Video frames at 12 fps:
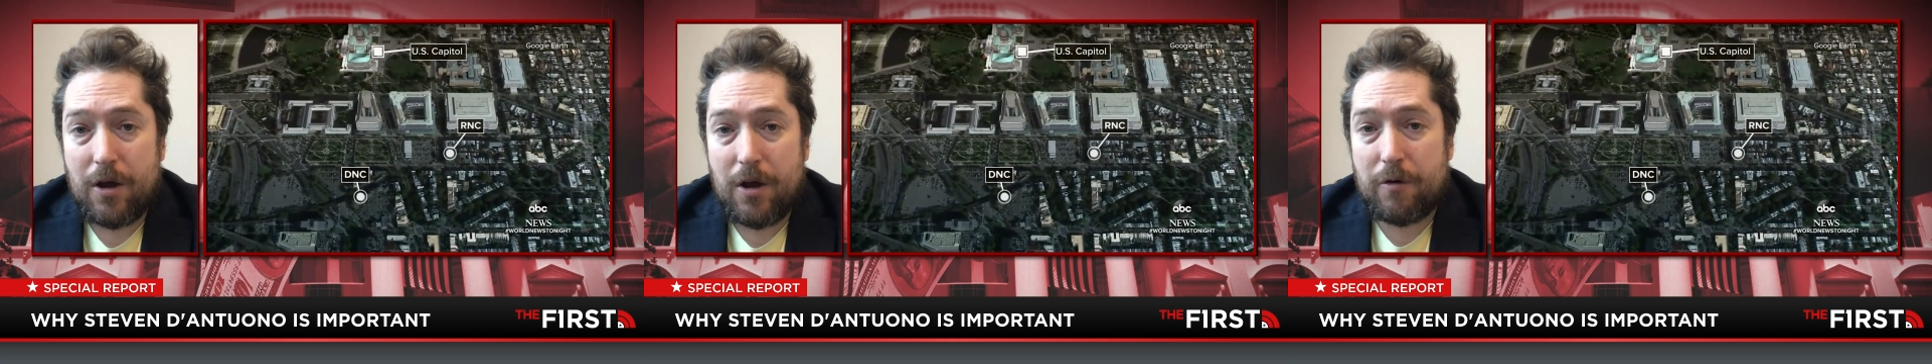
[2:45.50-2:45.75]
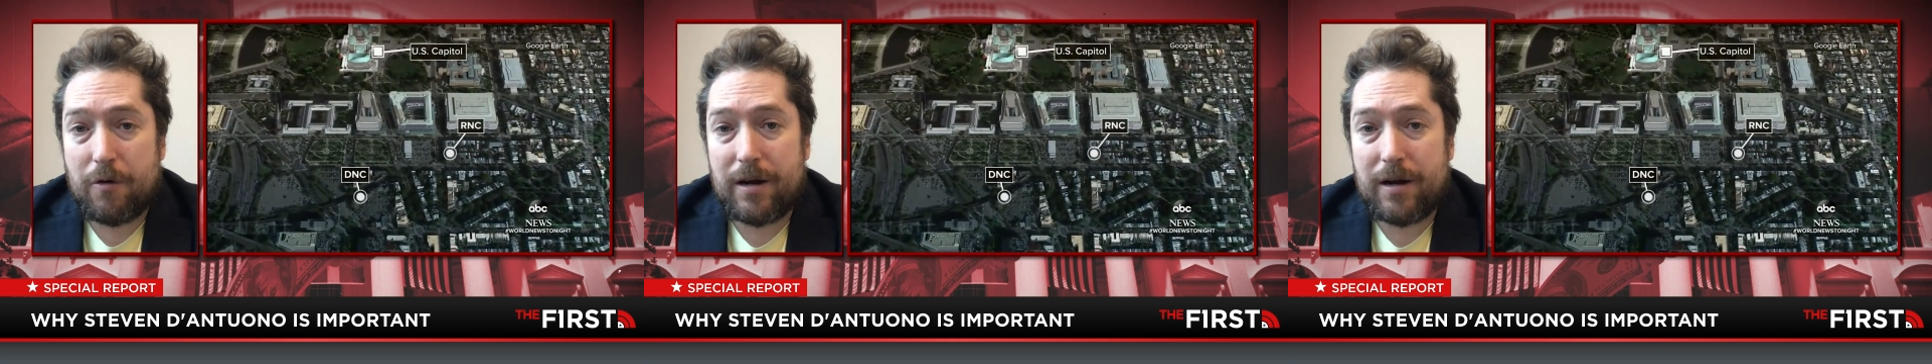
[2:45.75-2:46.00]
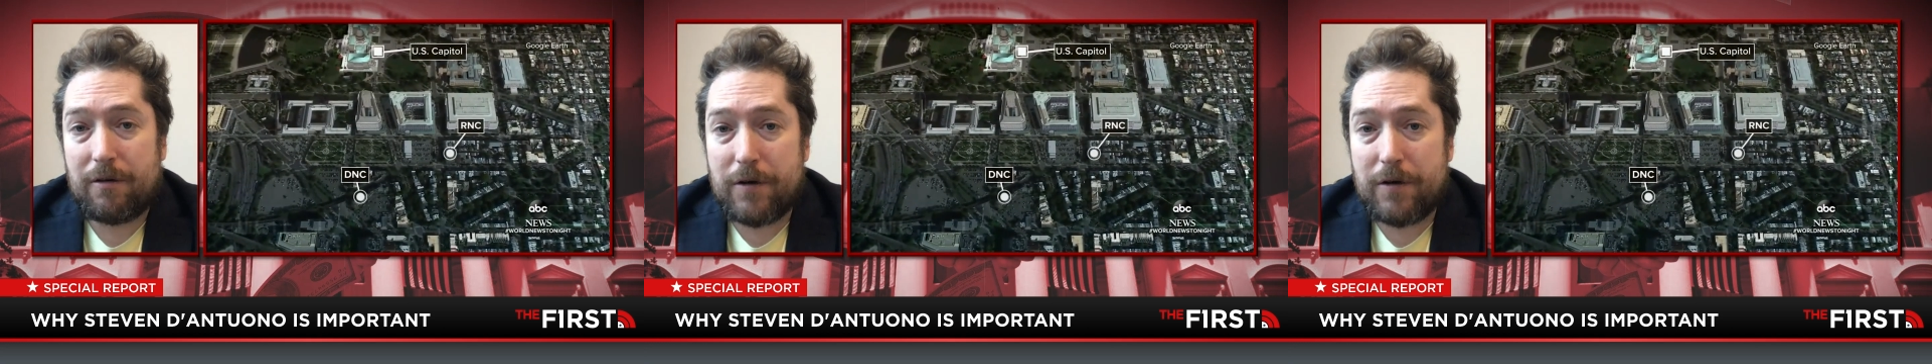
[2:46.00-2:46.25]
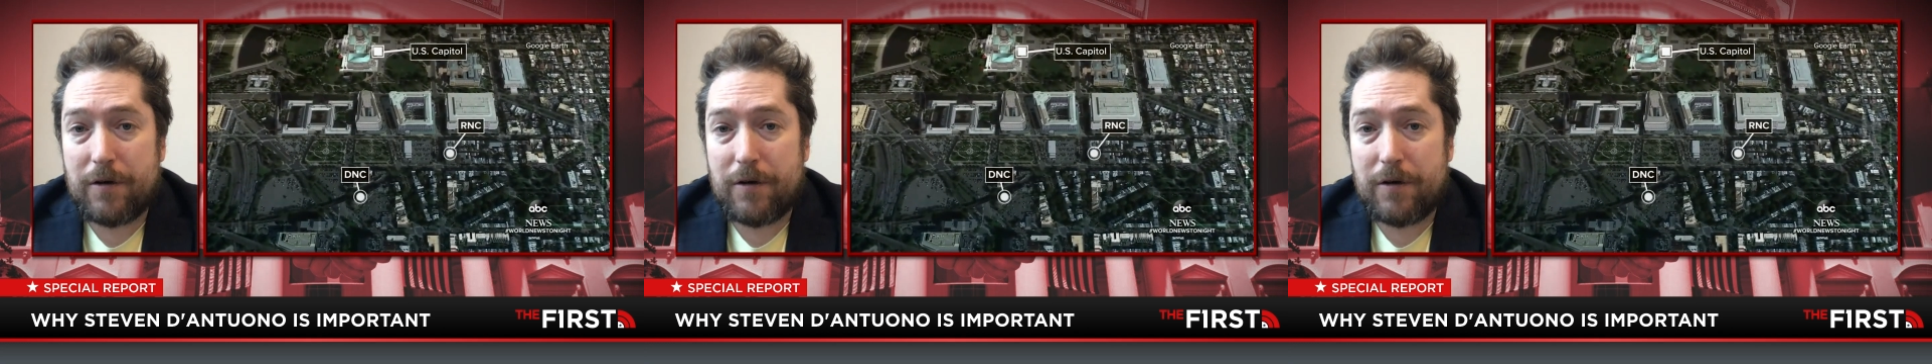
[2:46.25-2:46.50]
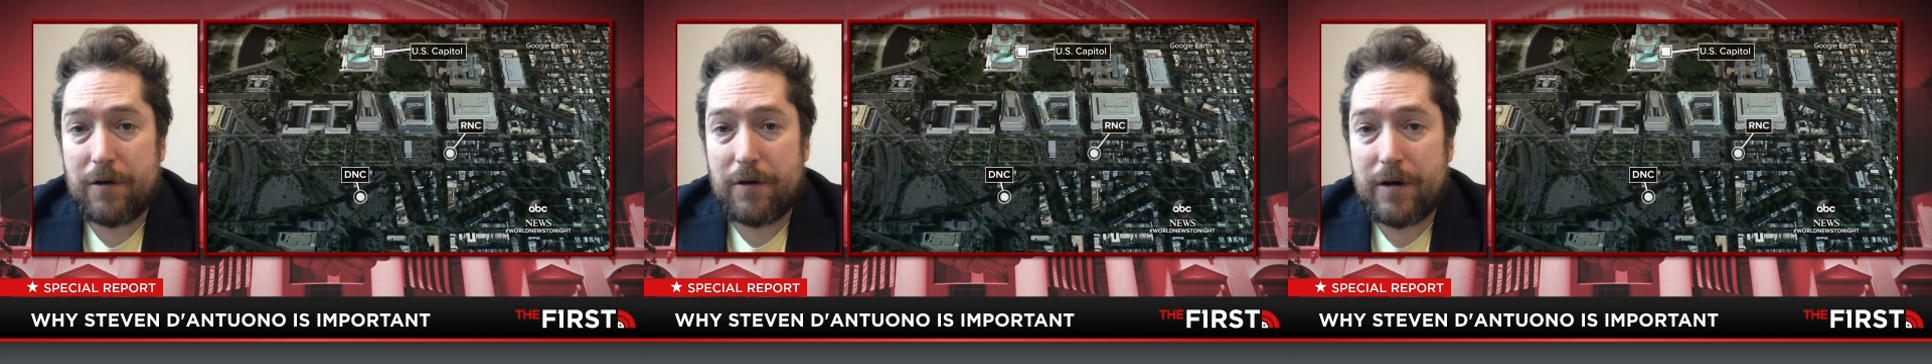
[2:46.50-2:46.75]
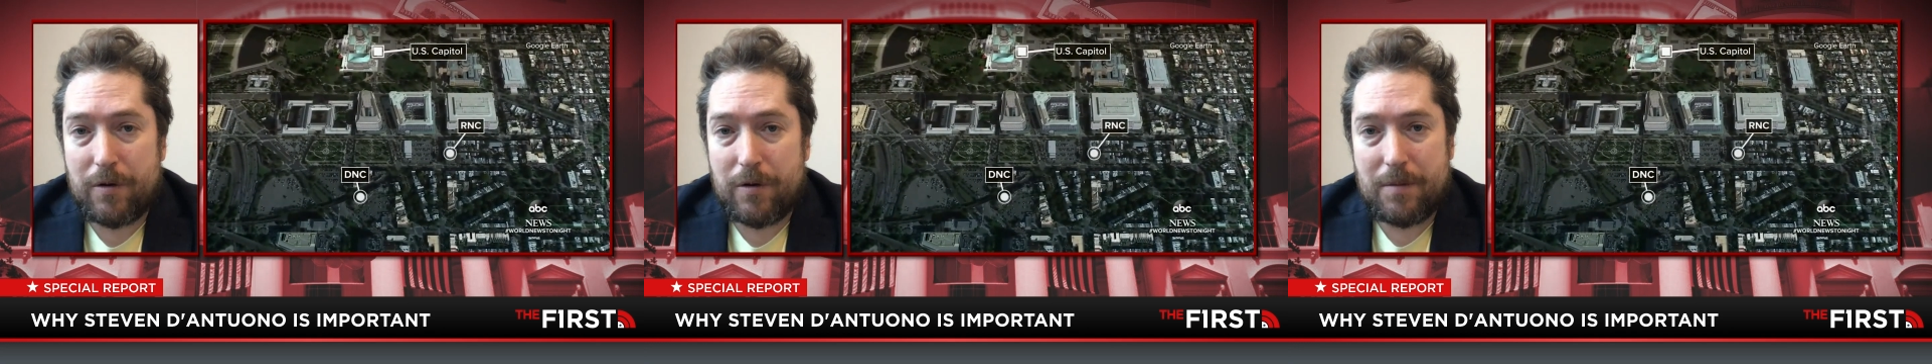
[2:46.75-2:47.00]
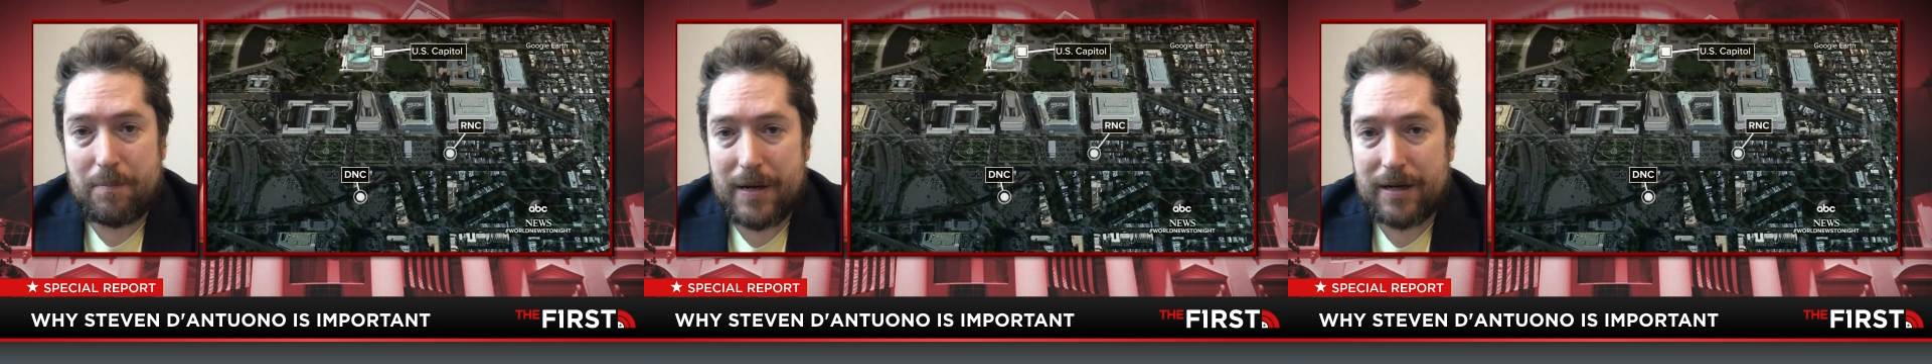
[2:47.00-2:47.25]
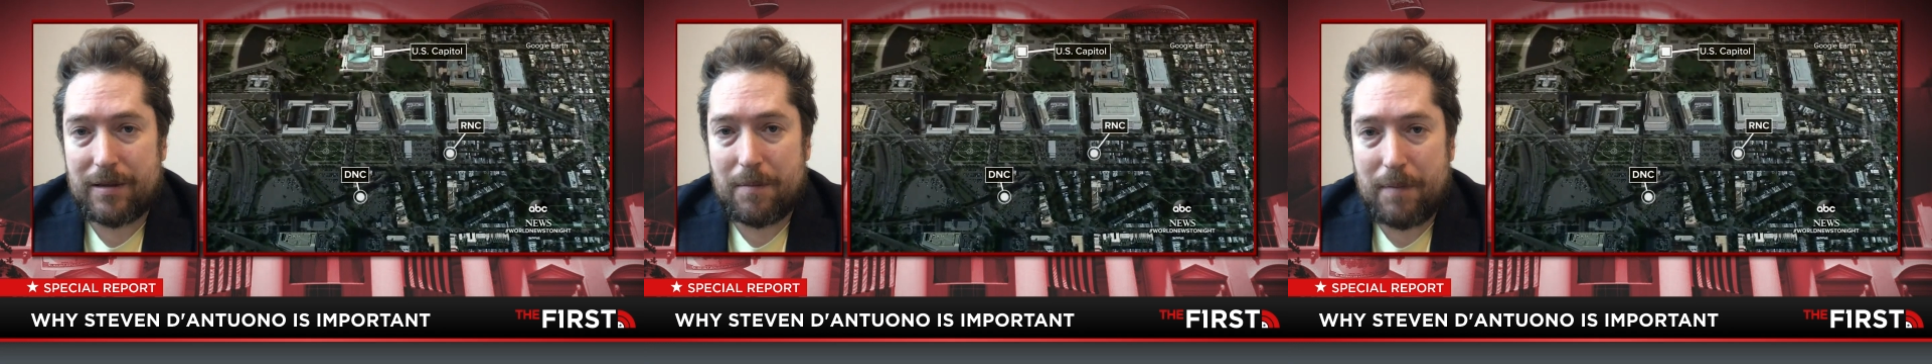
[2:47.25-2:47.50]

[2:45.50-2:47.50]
critical footage that would depict the